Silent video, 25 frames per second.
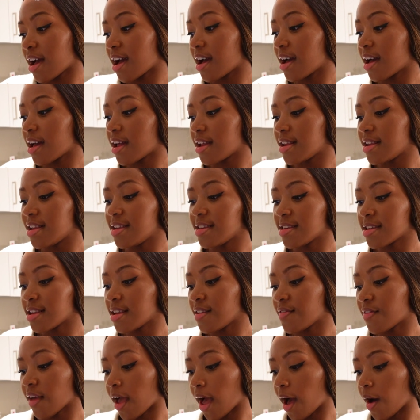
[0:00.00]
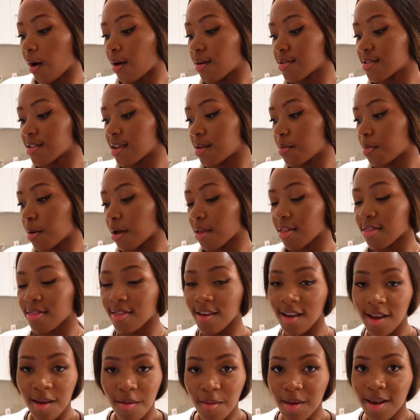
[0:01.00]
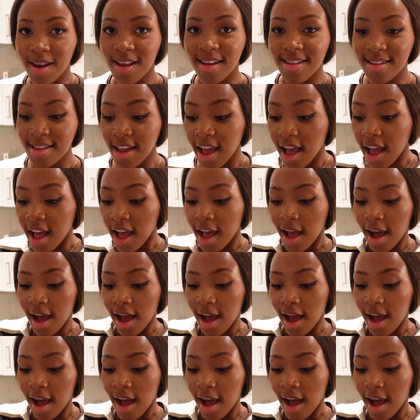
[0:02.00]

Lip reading: I need to leave the house in about 30 minutes.